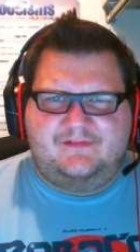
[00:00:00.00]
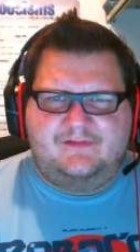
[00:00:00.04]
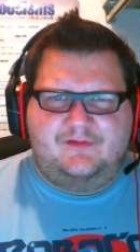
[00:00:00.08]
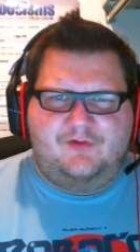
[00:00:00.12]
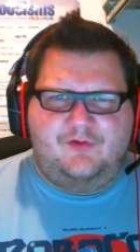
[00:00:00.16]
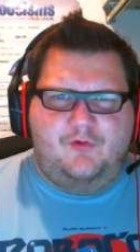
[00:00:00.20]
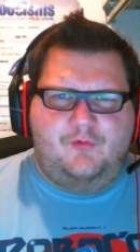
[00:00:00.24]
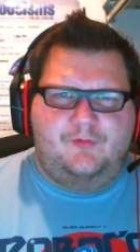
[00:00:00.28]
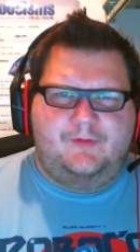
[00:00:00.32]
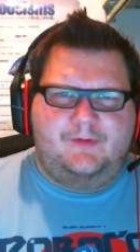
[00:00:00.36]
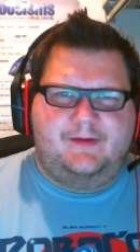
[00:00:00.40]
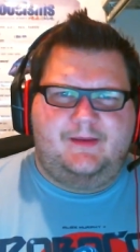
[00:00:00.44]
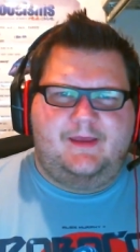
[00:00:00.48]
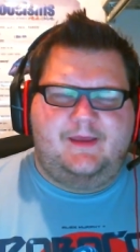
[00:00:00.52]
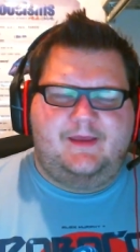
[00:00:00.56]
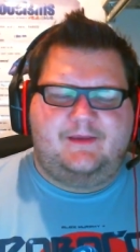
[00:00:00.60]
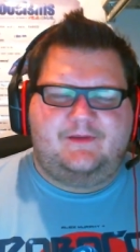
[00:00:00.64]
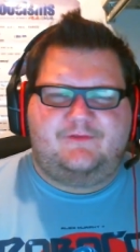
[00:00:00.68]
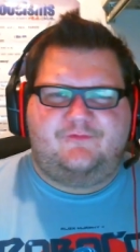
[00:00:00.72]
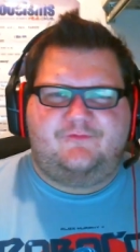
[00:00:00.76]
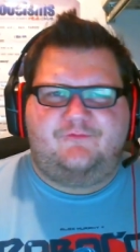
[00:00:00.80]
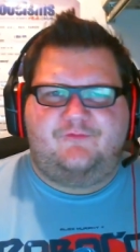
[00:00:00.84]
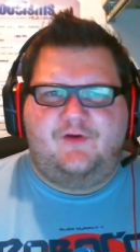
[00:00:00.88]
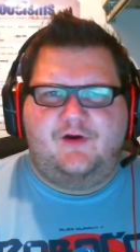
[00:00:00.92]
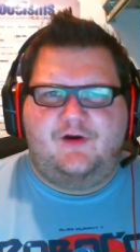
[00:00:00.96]
going
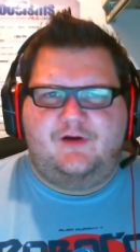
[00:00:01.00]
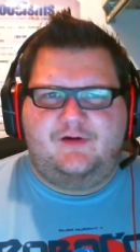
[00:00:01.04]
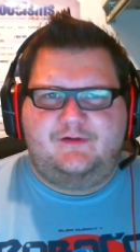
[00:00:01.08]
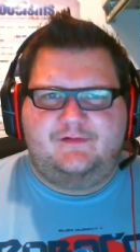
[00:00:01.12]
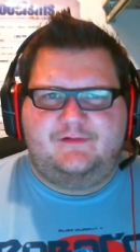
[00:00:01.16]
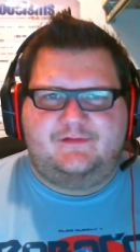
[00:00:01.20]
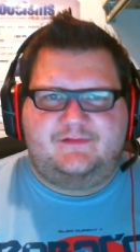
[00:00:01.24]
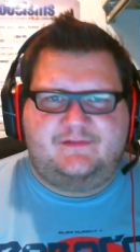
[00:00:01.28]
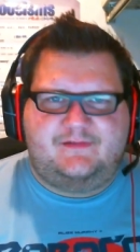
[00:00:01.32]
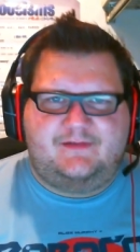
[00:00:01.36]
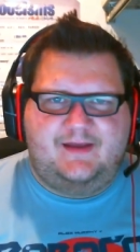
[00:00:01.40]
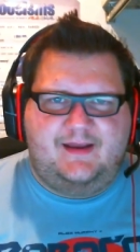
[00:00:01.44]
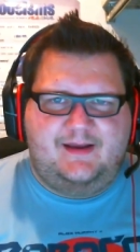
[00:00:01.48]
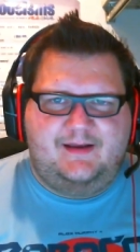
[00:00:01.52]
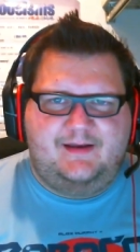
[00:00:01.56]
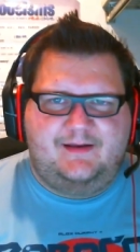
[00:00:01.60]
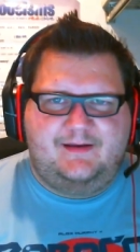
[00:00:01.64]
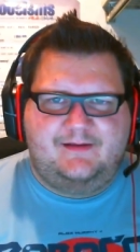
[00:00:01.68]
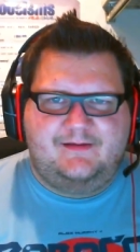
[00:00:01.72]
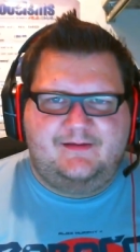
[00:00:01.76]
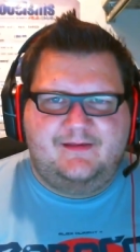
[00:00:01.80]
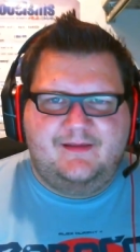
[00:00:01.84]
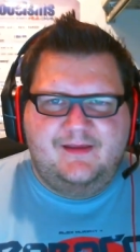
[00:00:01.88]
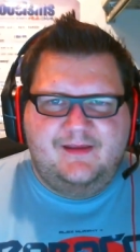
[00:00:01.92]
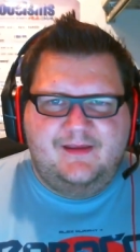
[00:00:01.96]
as far as
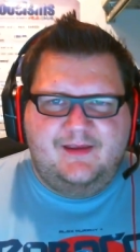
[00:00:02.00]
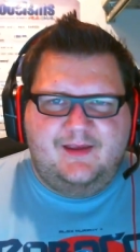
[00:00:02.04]
stating